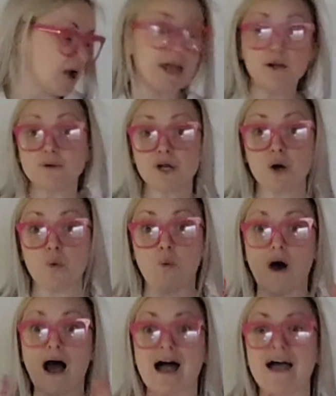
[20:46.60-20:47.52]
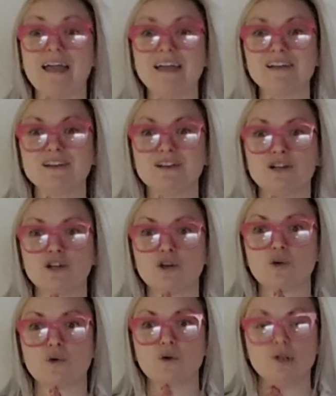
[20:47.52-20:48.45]
I don't know why
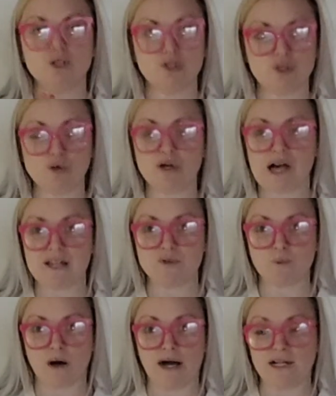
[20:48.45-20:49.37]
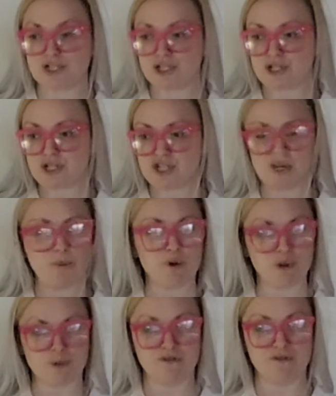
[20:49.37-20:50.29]
do you guys watch ship
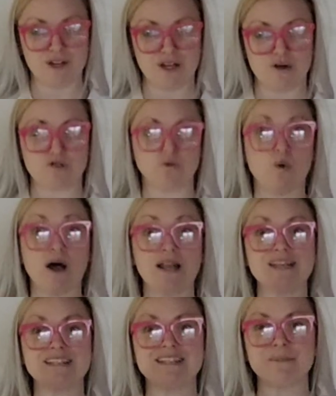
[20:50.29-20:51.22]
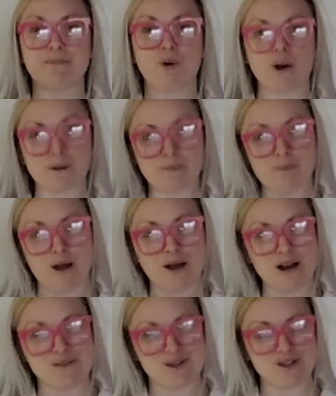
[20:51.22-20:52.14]
with me videos? What is the important
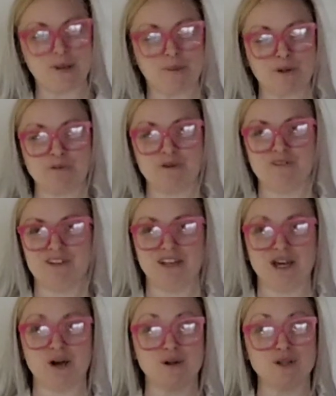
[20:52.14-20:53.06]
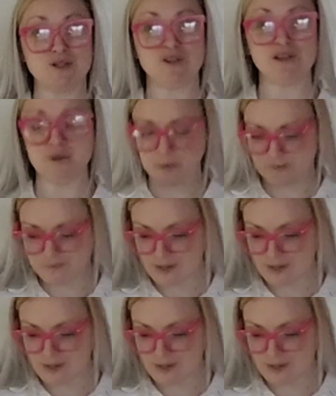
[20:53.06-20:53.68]
part of a ship with me video to you?